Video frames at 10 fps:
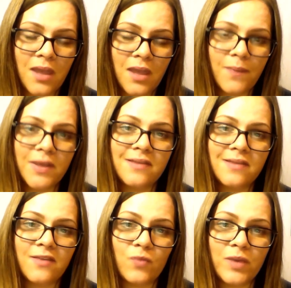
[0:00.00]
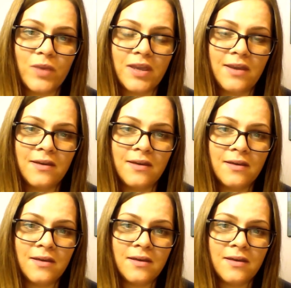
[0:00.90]
Because if we
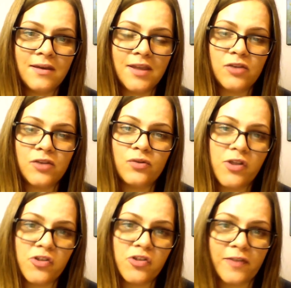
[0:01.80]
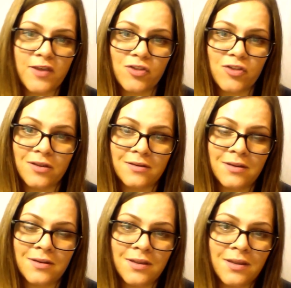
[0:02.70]
get new legislation
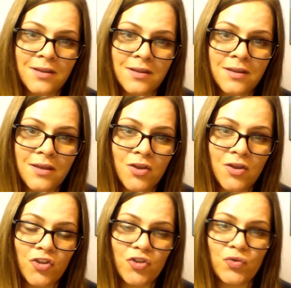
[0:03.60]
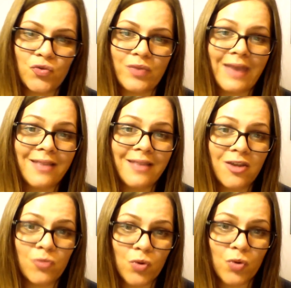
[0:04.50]
to take
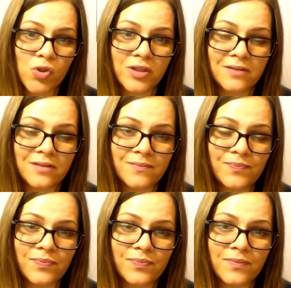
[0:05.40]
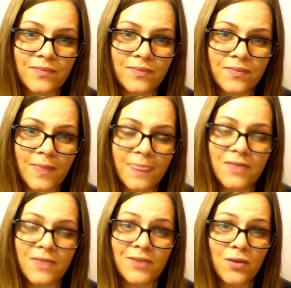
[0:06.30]
down abortion
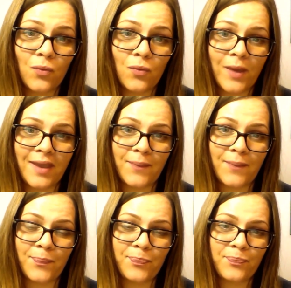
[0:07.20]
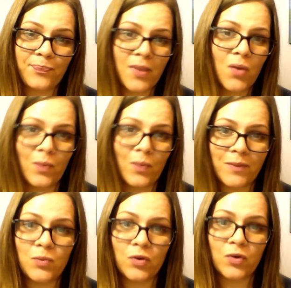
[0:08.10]
the legal way,
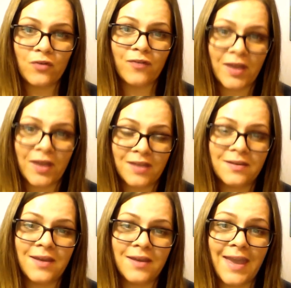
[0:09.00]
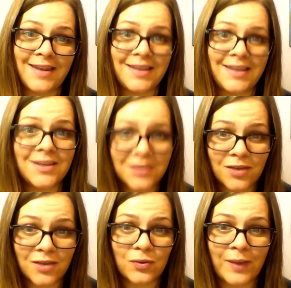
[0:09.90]
women will find an
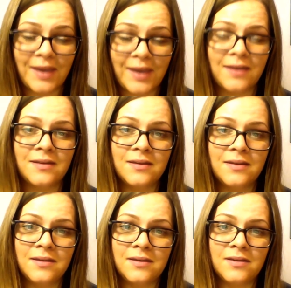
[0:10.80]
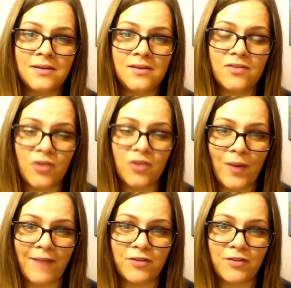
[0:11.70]
illegal way to go
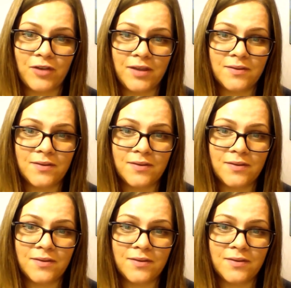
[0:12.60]
after it.